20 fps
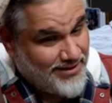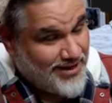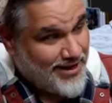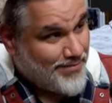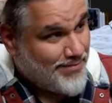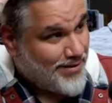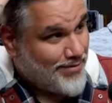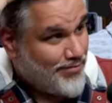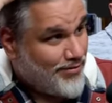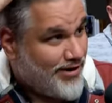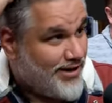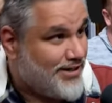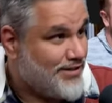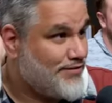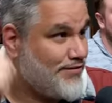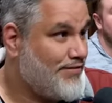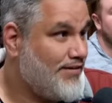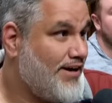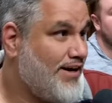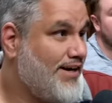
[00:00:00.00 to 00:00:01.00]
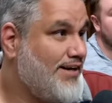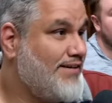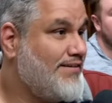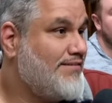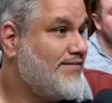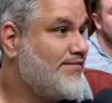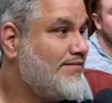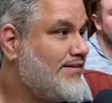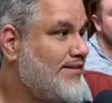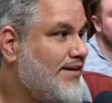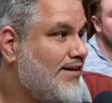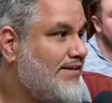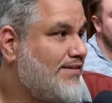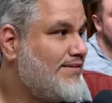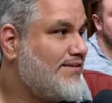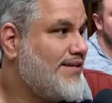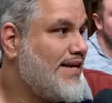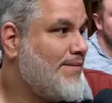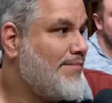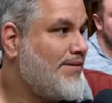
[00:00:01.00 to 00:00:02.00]
And my brain is fried. God
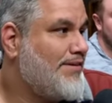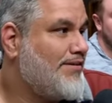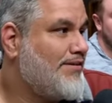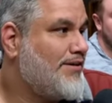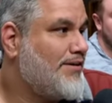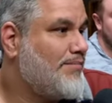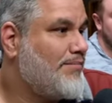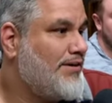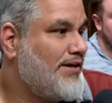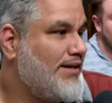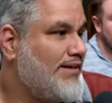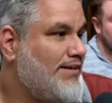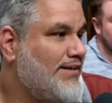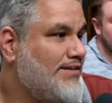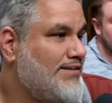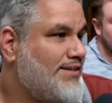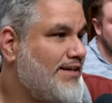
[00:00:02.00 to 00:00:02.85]
damn it. They're going to blink this.